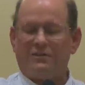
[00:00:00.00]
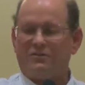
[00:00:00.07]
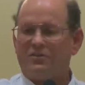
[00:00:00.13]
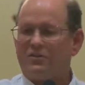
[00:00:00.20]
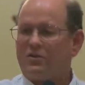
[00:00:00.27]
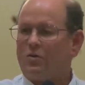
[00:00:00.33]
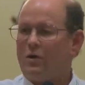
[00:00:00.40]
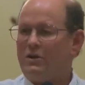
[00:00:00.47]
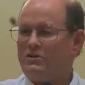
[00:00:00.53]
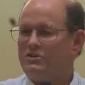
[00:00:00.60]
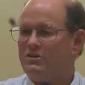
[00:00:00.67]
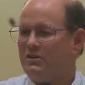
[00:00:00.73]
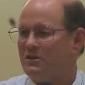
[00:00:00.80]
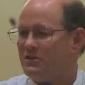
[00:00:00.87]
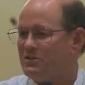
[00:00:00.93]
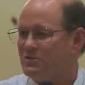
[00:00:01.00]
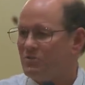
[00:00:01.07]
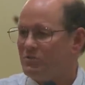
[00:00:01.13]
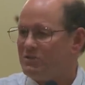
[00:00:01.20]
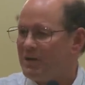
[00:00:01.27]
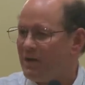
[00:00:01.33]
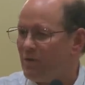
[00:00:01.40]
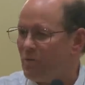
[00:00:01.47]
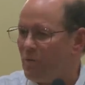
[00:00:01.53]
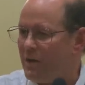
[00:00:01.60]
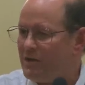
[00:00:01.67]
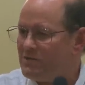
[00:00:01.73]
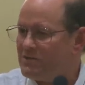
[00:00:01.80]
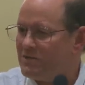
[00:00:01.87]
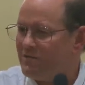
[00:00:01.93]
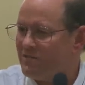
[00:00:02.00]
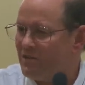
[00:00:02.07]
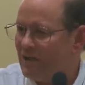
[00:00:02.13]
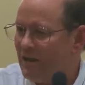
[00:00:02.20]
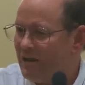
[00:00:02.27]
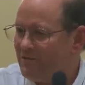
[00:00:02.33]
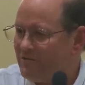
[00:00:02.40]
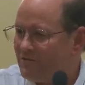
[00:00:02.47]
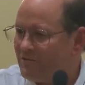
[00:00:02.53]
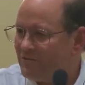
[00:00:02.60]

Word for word: So the question is, was that a waste of their life?